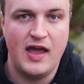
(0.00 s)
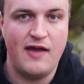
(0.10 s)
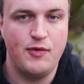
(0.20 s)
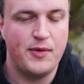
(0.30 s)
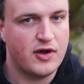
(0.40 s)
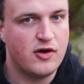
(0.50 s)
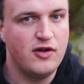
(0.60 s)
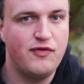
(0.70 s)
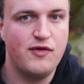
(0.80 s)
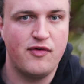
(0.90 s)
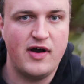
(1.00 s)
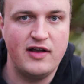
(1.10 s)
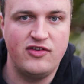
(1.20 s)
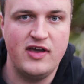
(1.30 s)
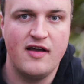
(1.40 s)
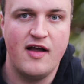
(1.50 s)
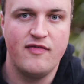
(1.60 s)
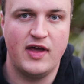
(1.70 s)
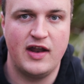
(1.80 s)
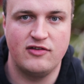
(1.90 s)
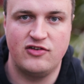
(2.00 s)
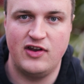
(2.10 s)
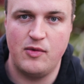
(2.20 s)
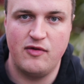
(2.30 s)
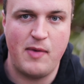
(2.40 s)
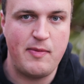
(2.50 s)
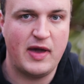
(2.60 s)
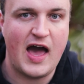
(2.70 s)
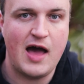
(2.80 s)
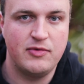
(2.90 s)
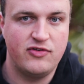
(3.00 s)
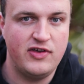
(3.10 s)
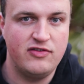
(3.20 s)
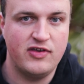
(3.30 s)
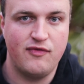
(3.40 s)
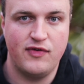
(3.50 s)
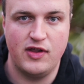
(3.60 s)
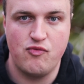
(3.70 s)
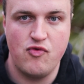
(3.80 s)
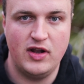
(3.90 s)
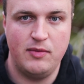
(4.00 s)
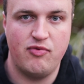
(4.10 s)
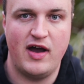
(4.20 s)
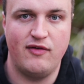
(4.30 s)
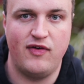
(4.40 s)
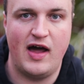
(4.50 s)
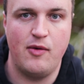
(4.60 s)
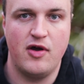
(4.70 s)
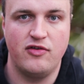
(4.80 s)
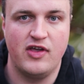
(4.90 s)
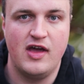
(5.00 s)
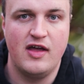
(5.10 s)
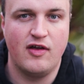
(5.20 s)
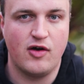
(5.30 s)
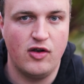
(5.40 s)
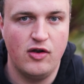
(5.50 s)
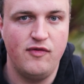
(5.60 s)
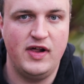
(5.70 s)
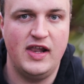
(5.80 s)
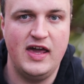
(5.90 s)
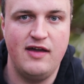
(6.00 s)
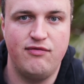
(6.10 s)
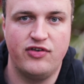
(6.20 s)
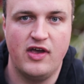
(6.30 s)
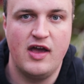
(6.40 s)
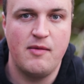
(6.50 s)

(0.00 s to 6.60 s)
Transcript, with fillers: If you want a colourful variety, then I'd stick with maybe Carmen Zeta for the really bright flowers. They've got lovely leaves.